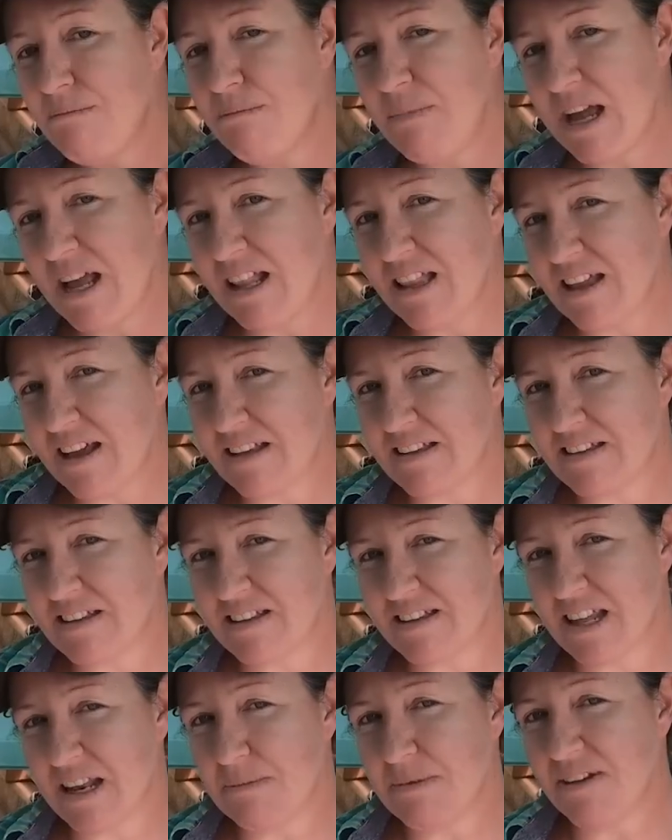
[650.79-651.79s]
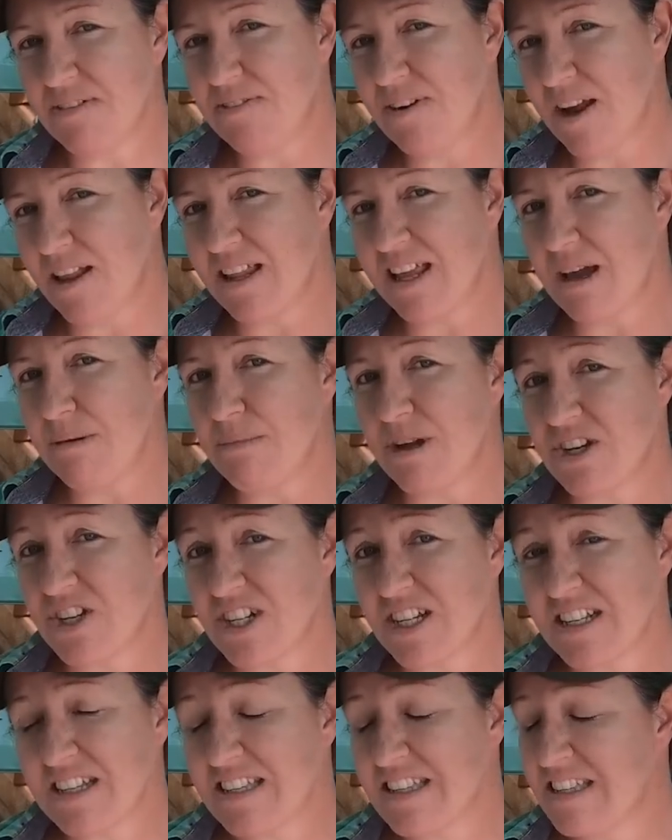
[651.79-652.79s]
May list is going to be fairly
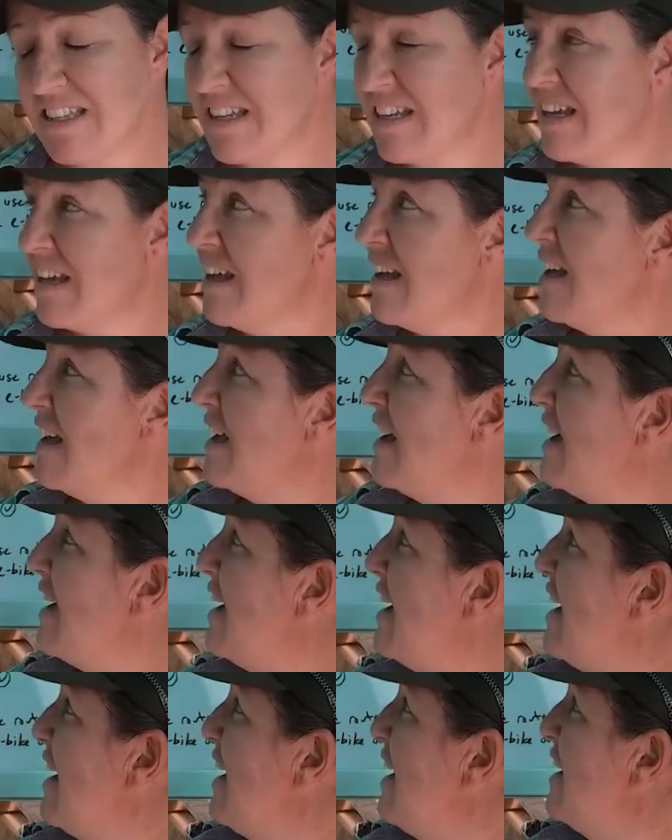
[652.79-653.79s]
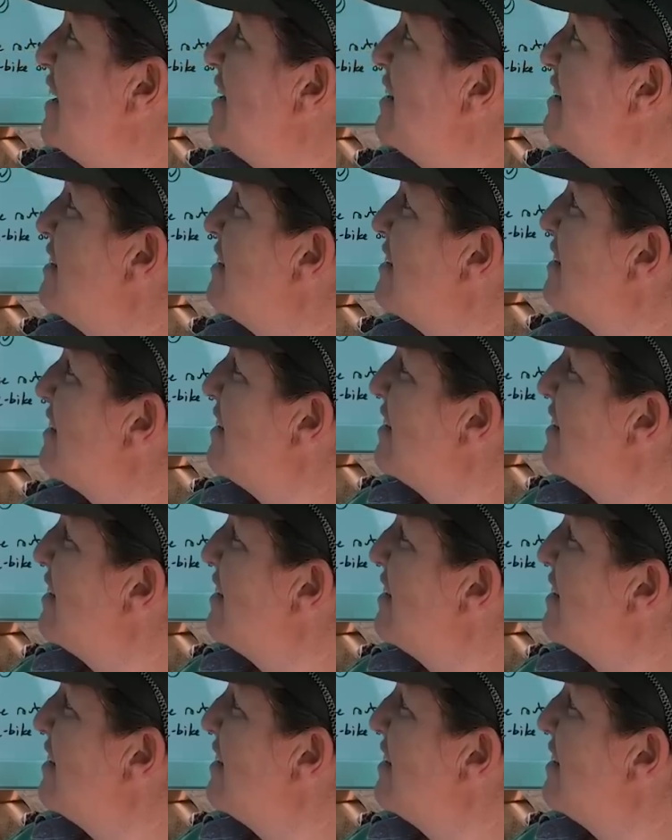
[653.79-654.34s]
ambitious, and